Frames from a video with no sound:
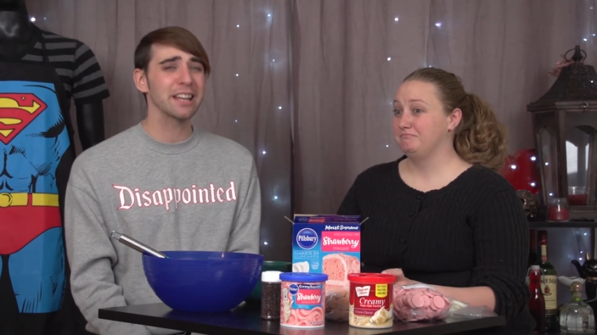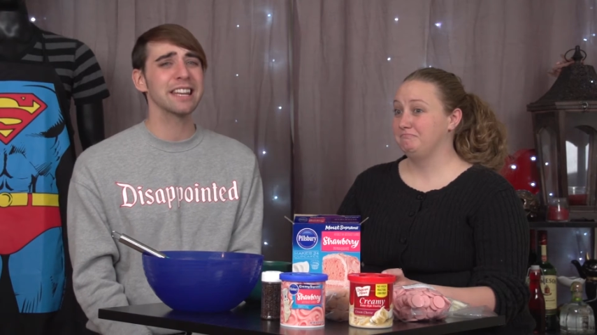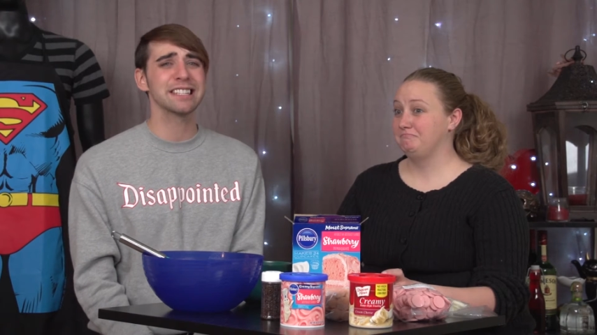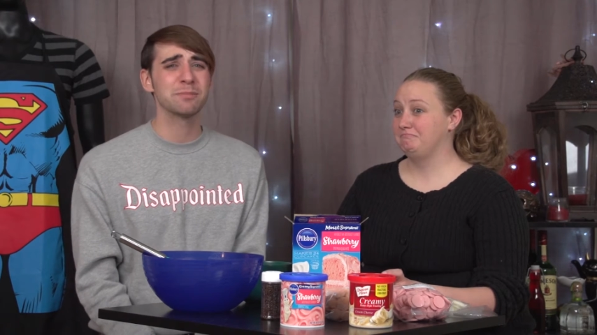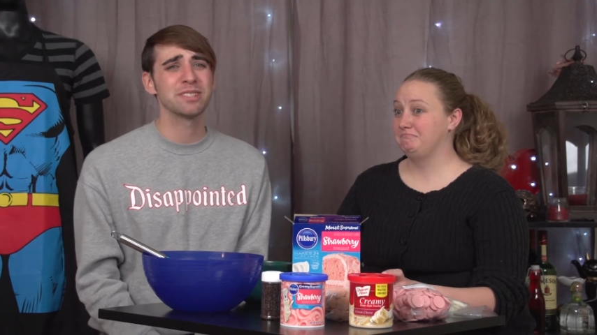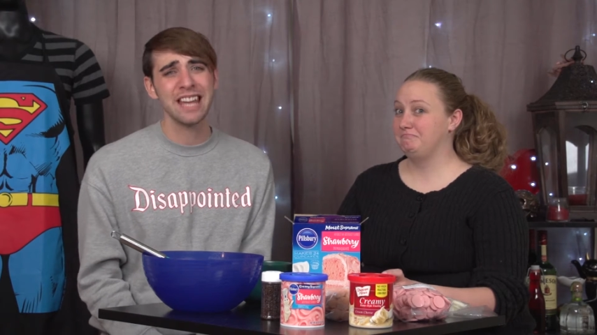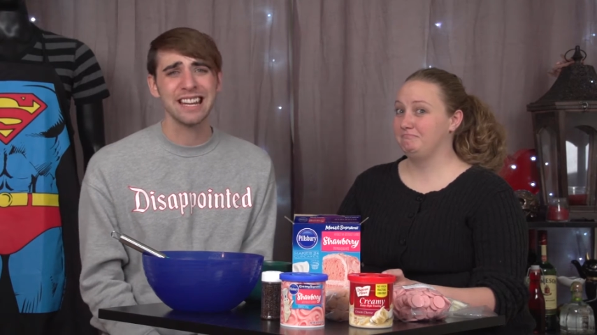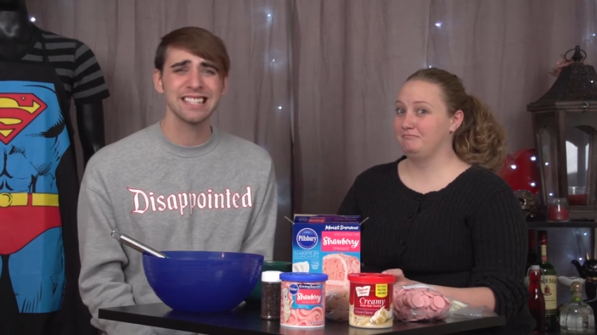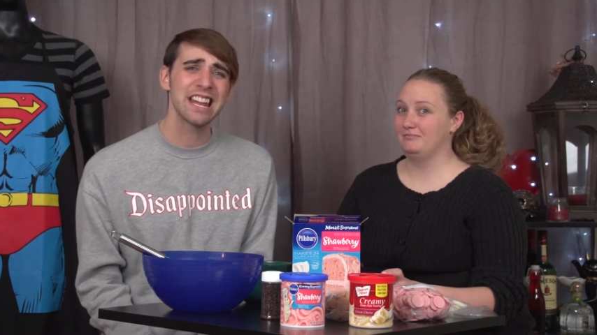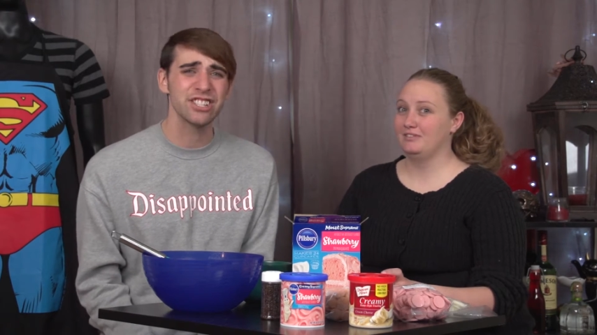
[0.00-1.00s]
Speaker 1: going to get some
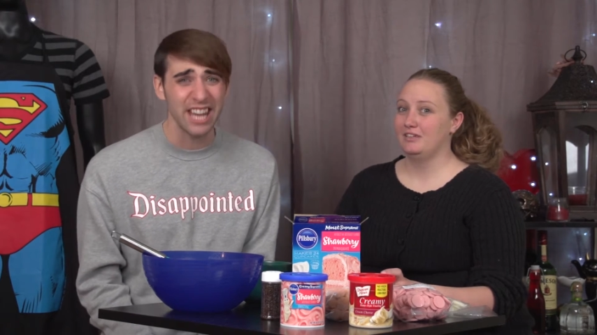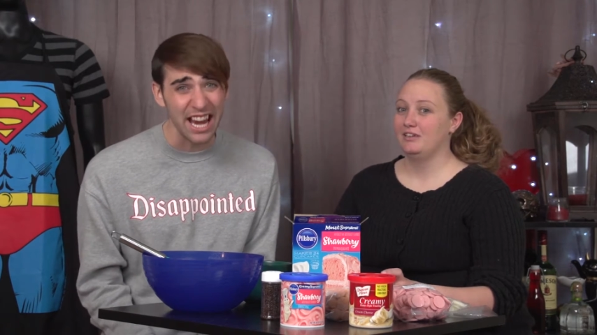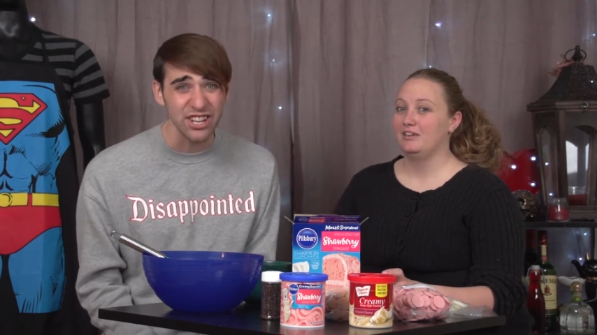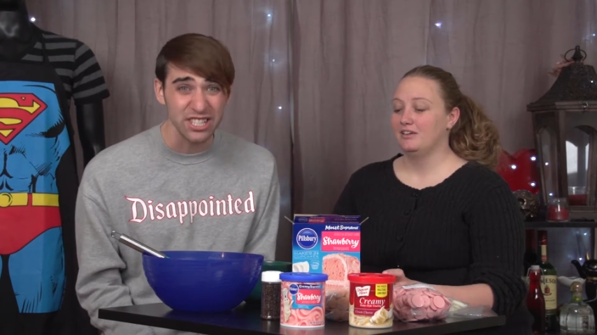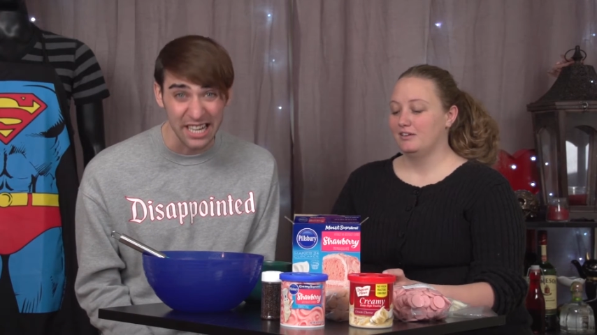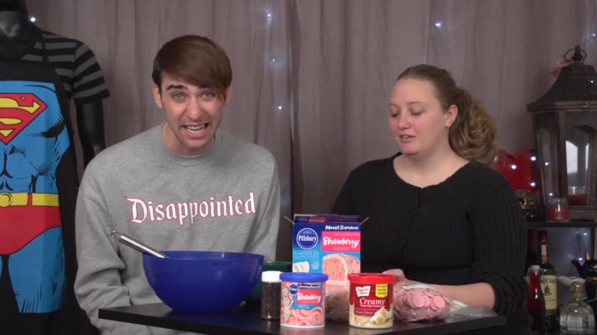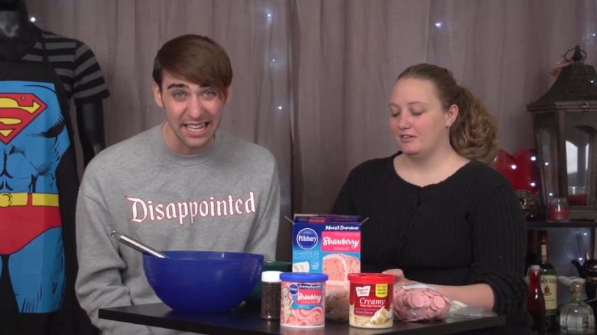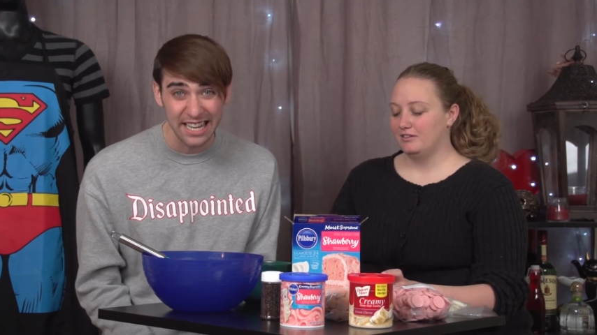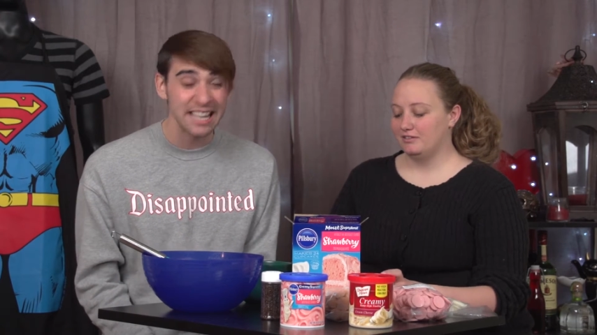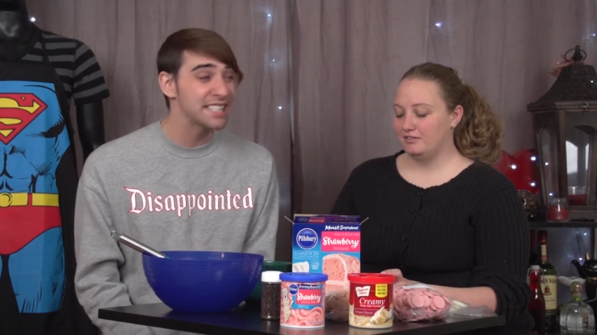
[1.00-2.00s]
sex education in
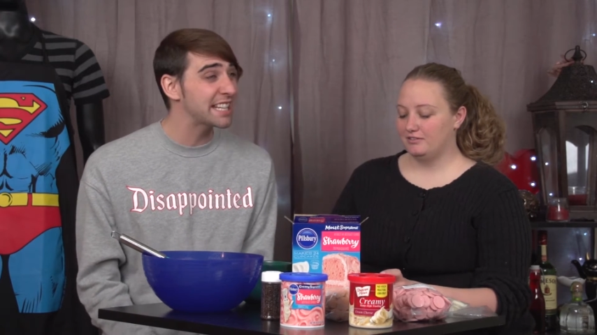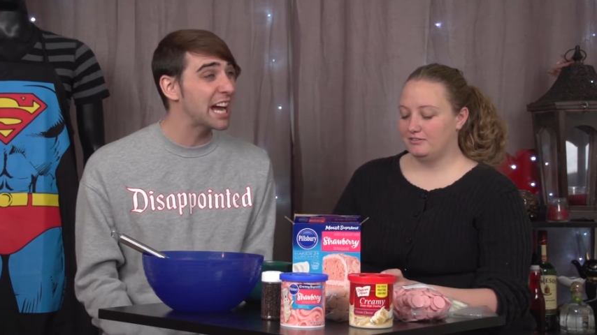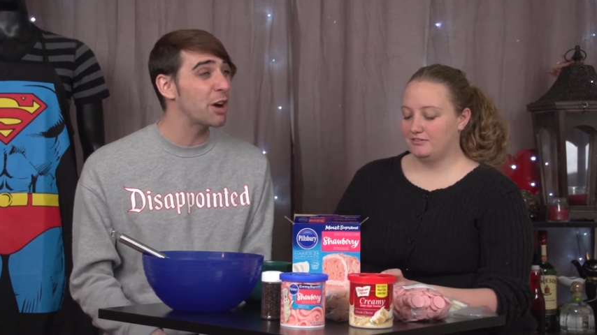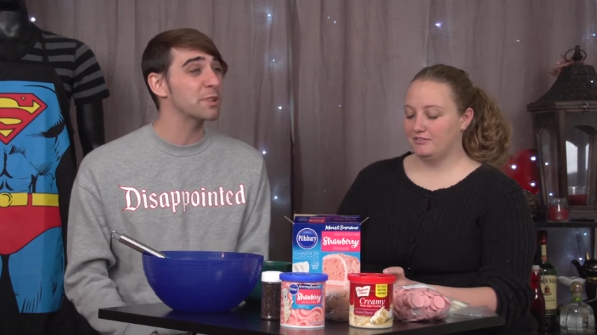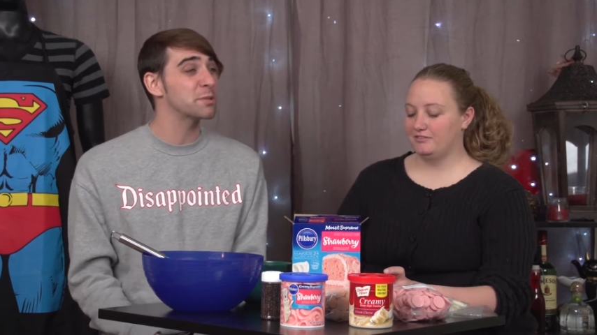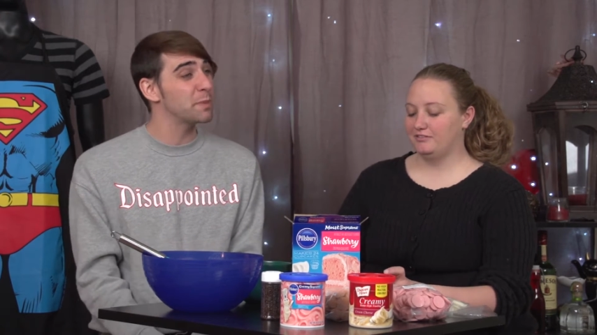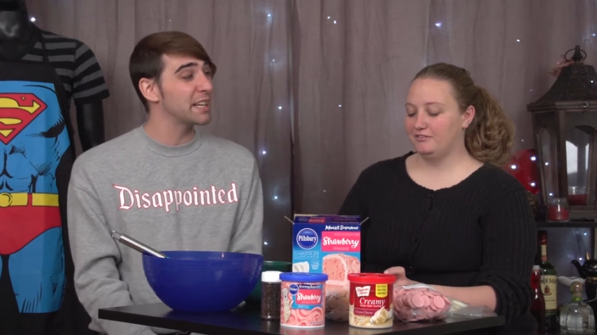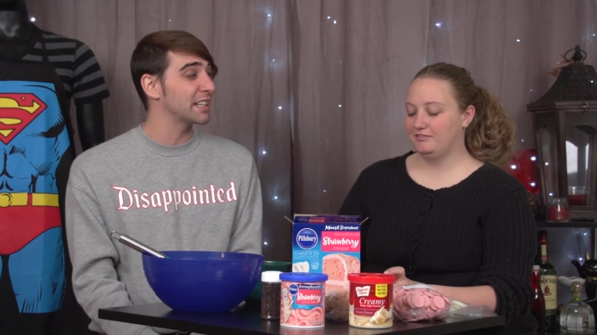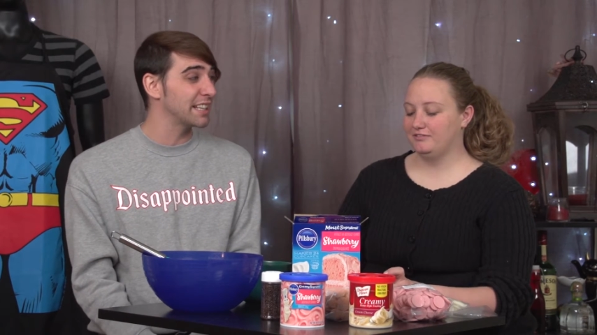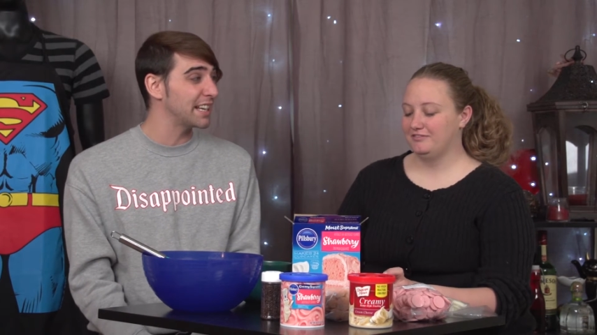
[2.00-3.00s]
and see how much me
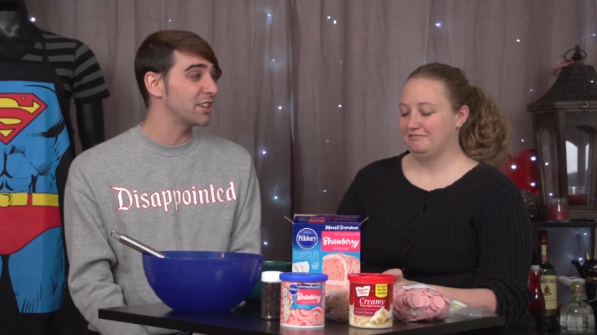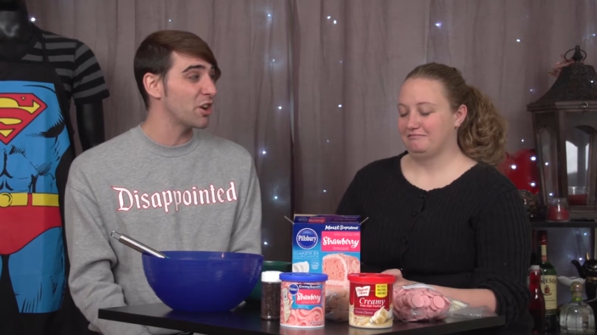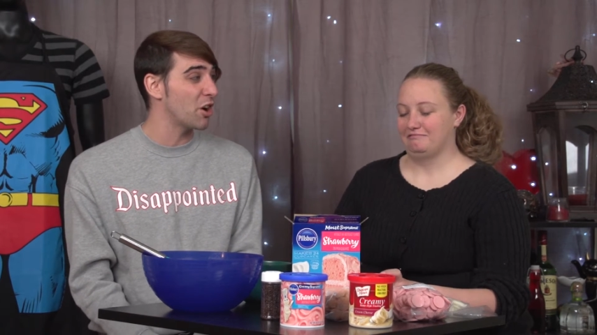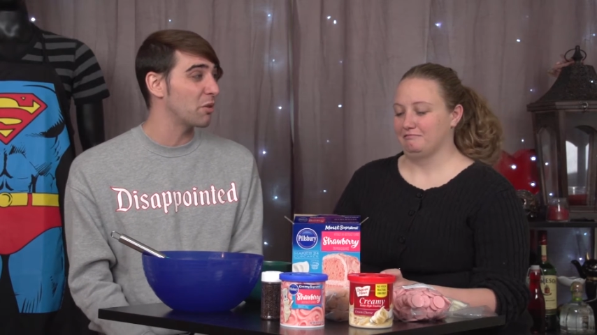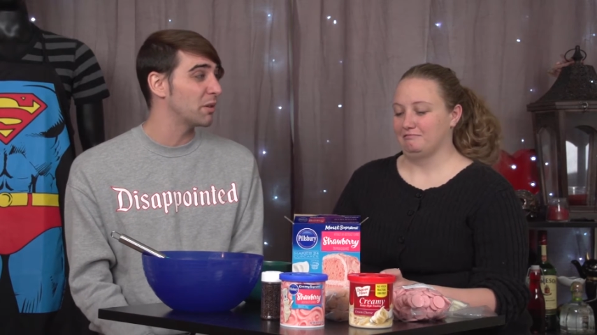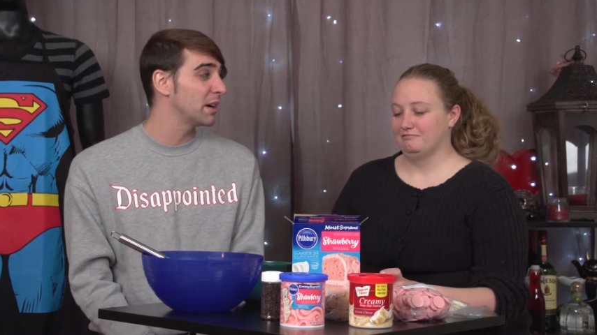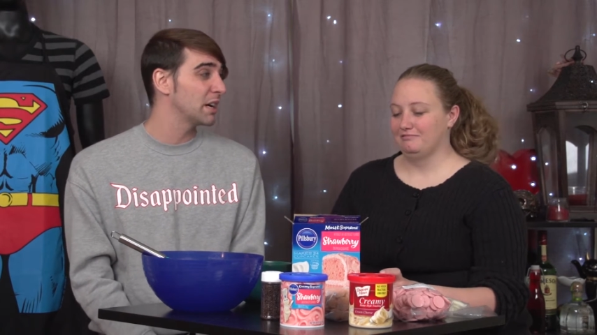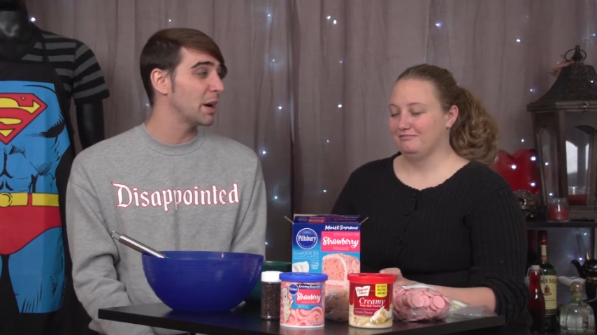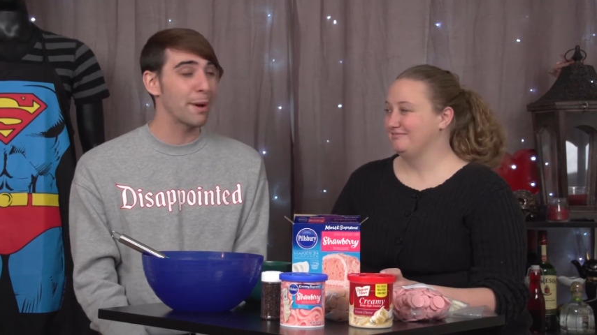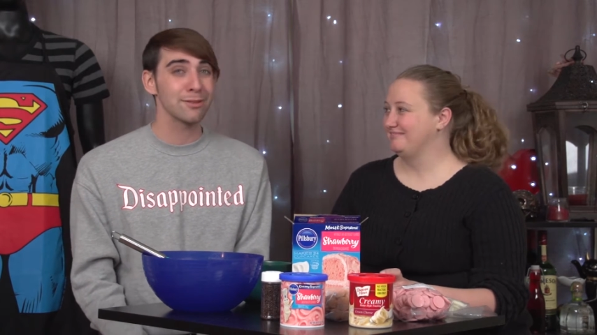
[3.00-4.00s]
and Leah know
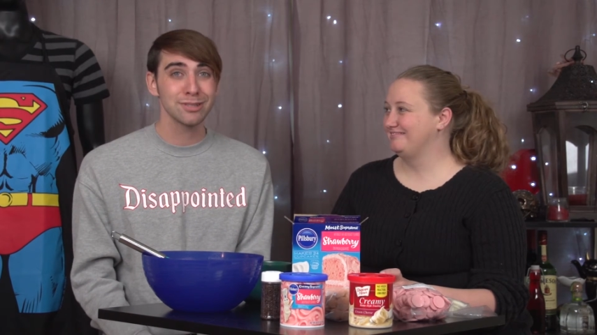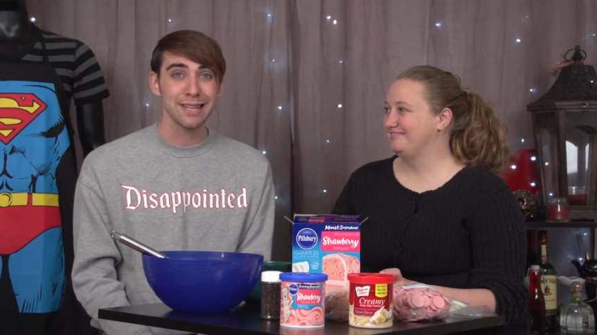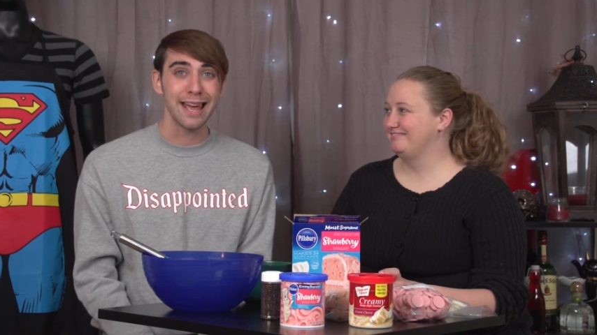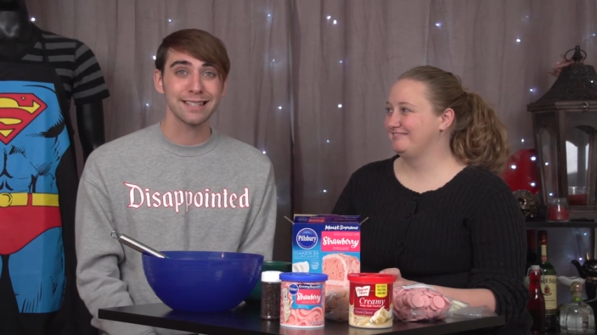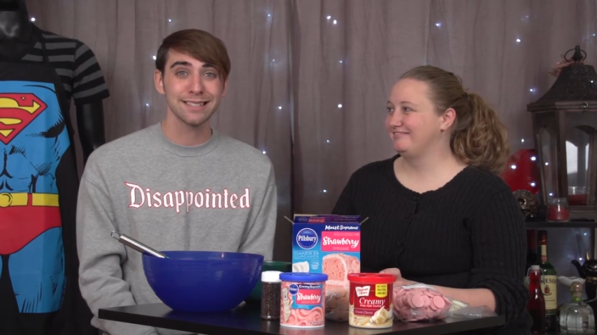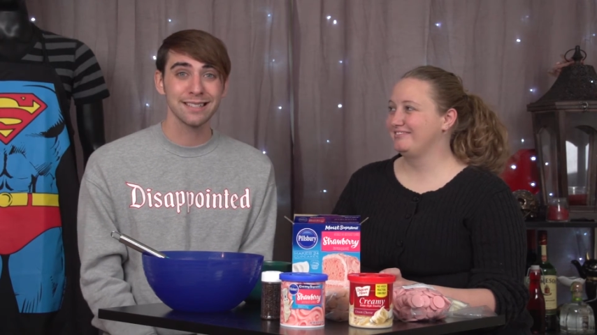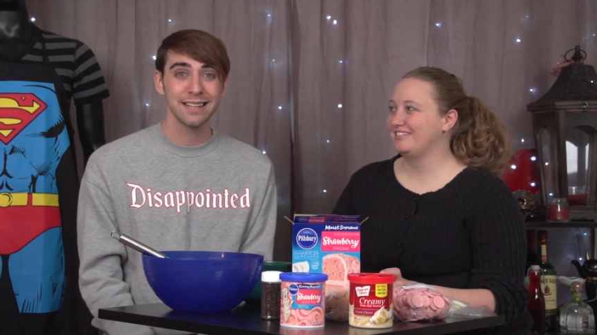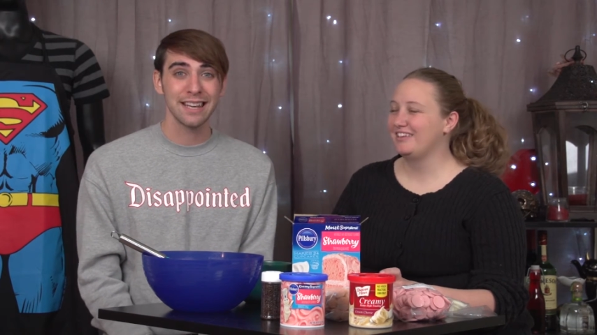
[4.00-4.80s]
about sex.